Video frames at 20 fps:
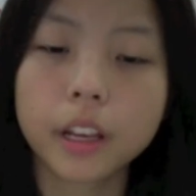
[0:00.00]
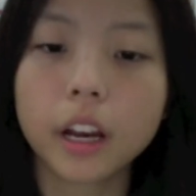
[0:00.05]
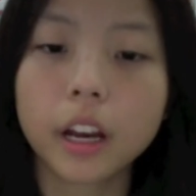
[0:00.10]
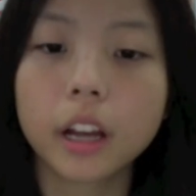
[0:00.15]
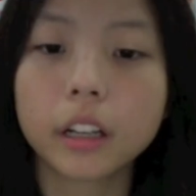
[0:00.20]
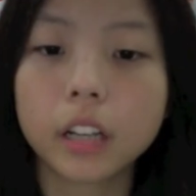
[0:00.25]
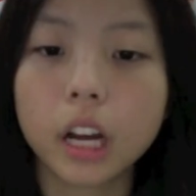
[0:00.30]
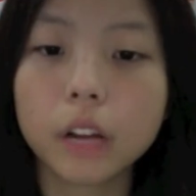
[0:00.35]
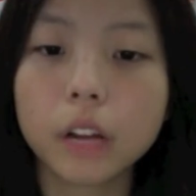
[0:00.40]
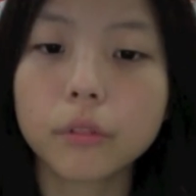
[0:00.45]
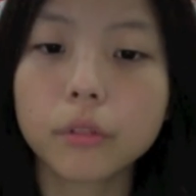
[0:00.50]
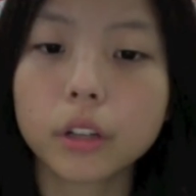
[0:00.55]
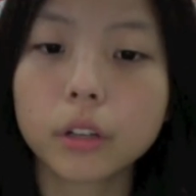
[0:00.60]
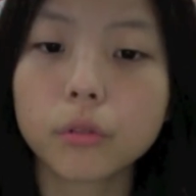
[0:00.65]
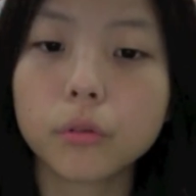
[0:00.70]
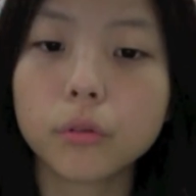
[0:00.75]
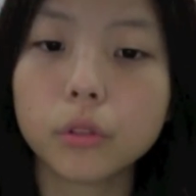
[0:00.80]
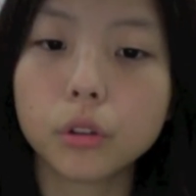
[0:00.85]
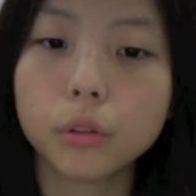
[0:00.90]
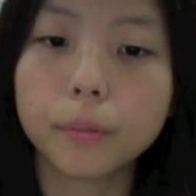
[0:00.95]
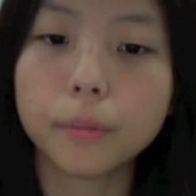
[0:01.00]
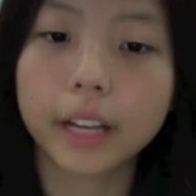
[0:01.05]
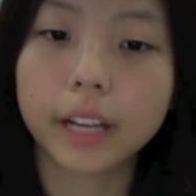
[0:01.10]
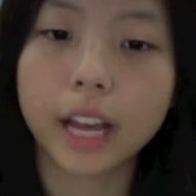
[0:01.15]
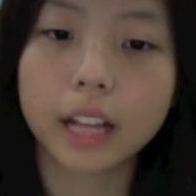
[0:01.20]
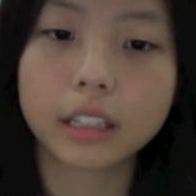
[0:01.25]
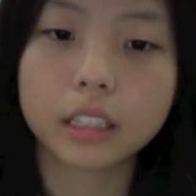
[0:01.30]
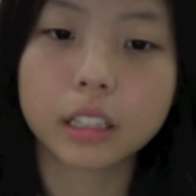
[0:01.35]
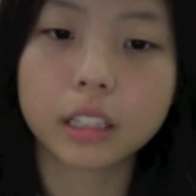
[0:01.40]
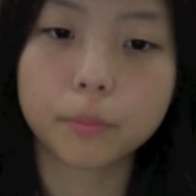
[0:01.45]
An unwritten rule
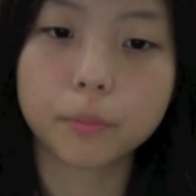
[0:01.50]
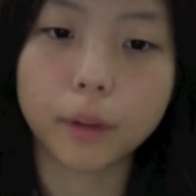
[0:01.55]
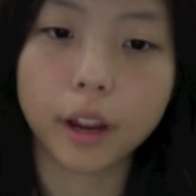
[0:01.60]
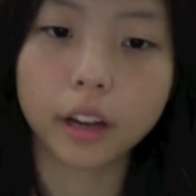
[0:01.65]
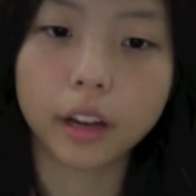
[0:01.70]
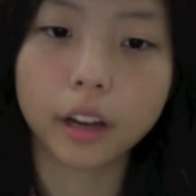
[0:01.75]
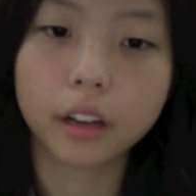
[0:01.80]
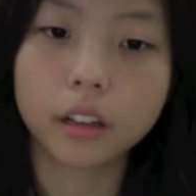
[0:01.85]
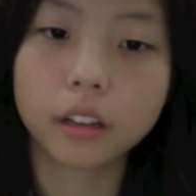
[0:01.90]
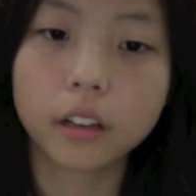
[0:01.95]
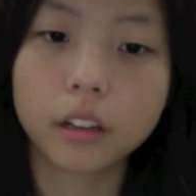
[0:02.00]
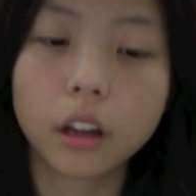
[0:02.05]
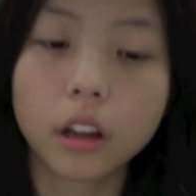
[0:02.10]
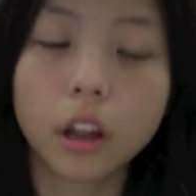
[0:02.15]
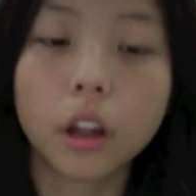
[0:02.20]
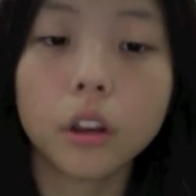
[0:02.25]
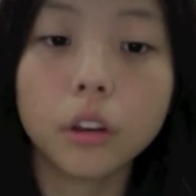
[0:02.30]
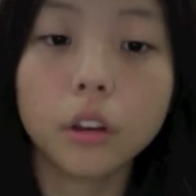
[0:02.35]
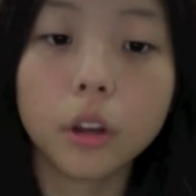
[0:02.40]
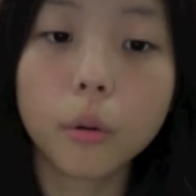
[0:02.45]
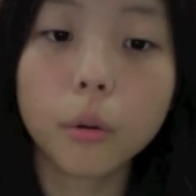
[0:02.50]
began to spread. No